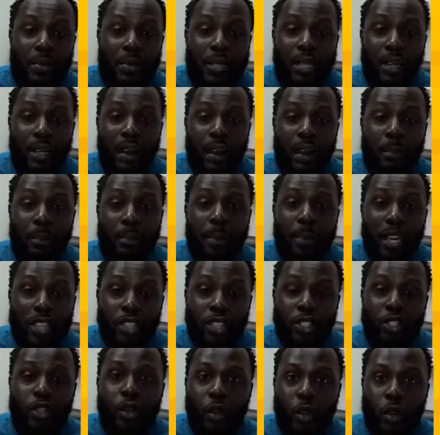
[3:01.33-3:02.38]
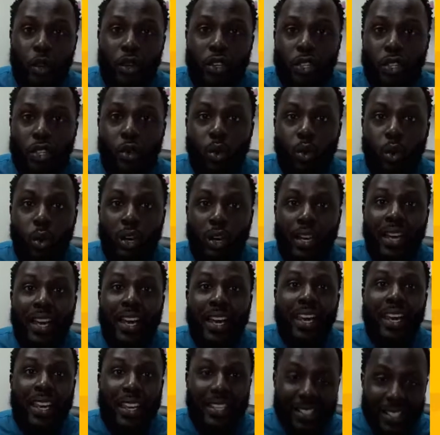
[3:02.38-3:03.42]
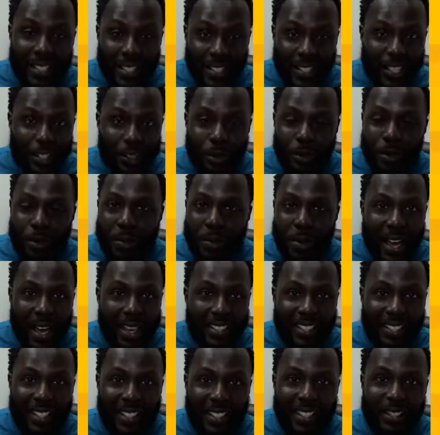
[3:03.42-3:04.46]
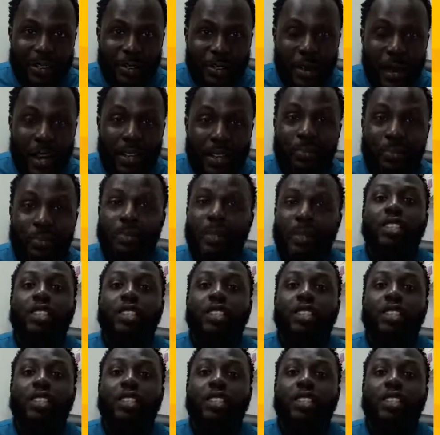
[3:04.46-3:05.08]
going to be based on your intellectual capacity, right?